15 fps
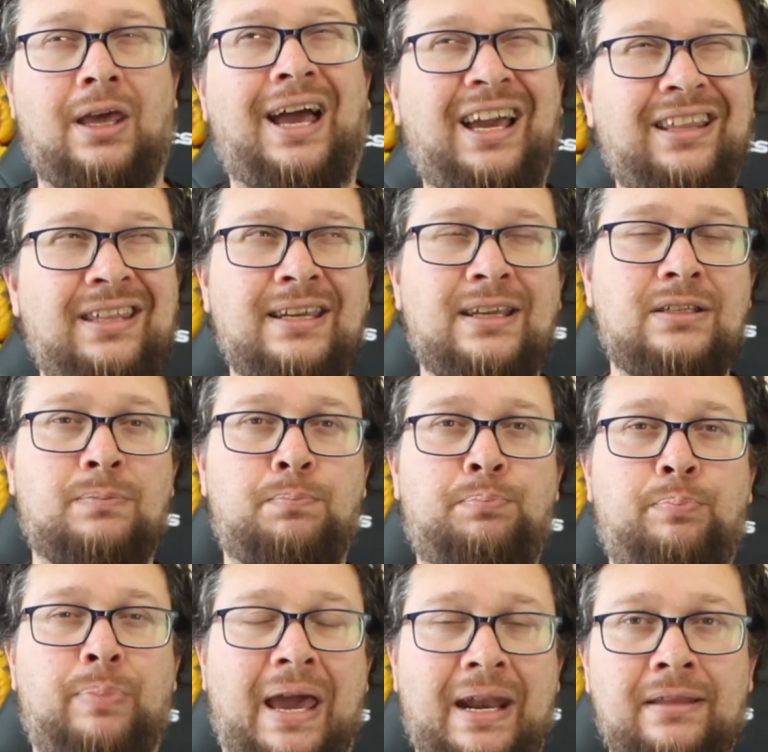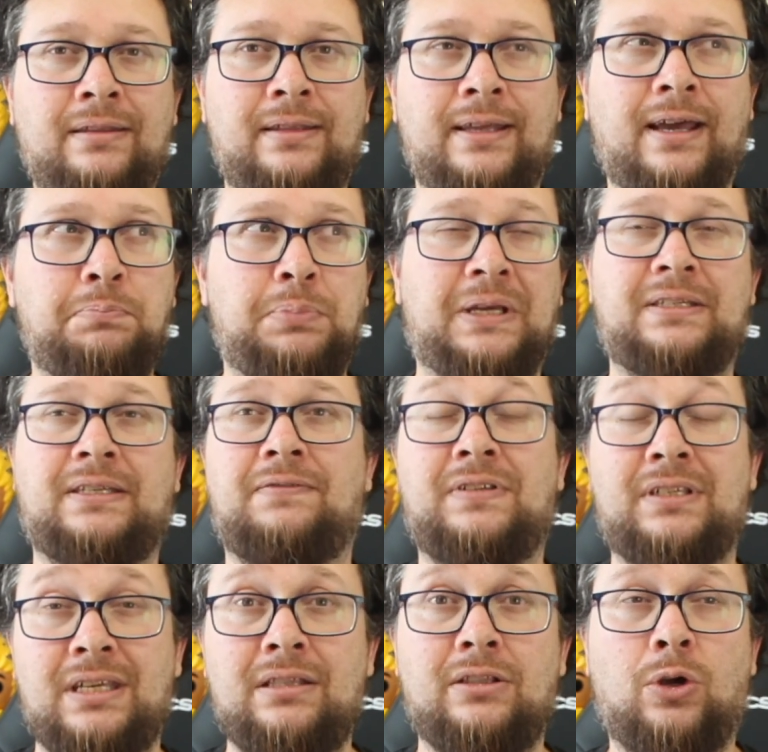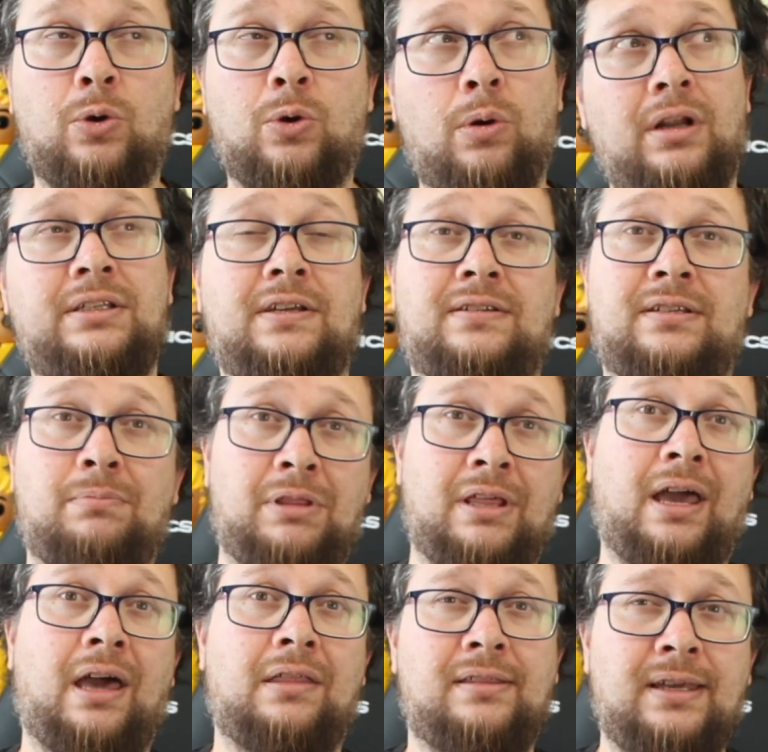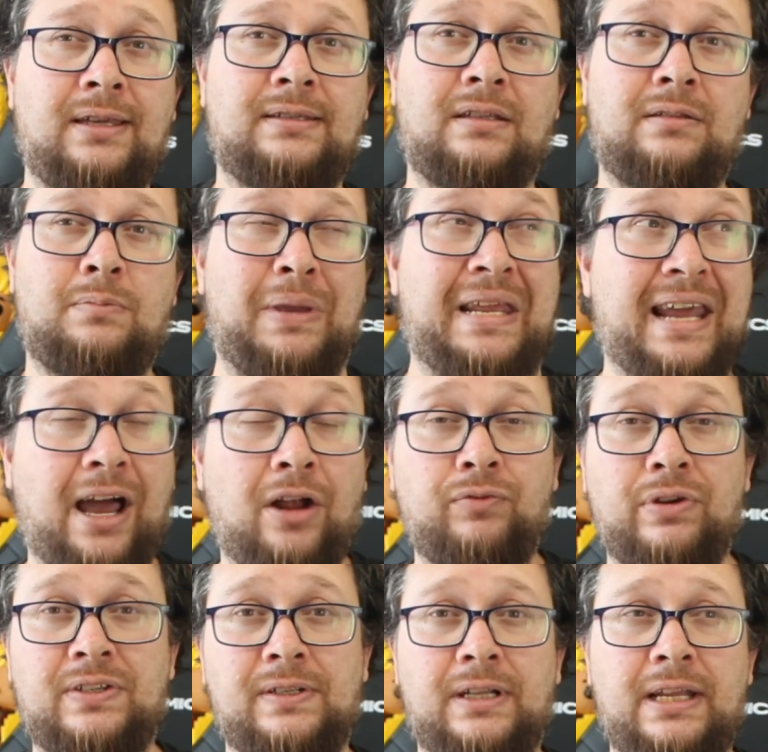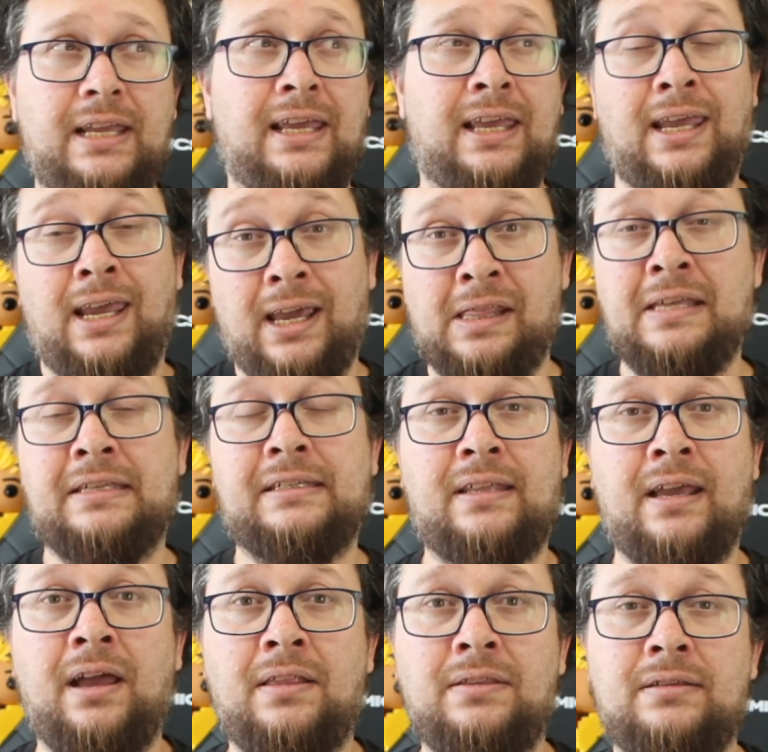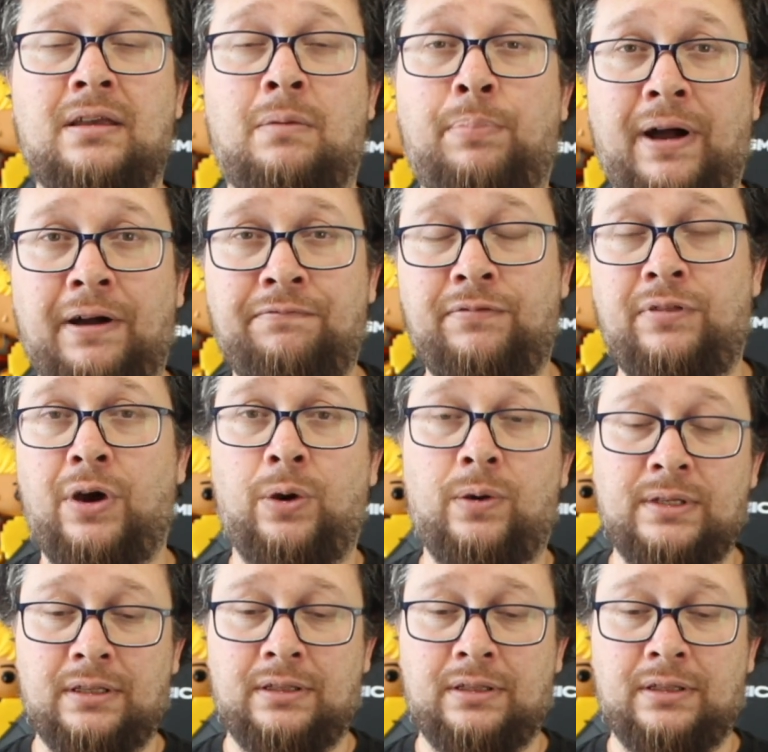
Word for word: I think it's better than that because I've seen the quality of some of the other things that's been out recently, and this stands above those.